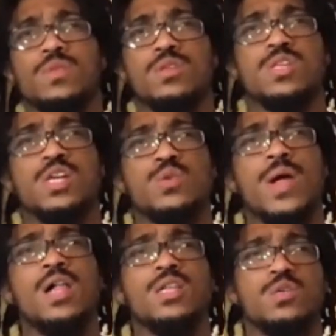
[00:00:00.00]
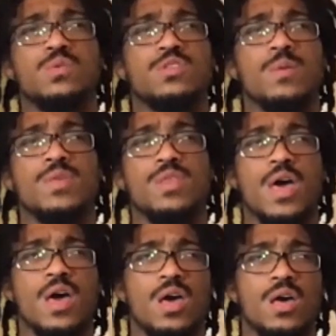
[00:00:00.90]
sexuality was something
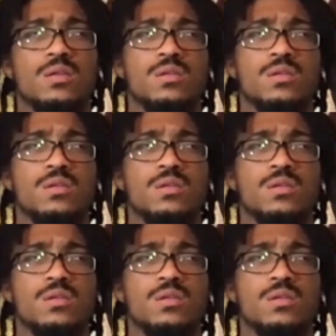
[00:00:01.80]
that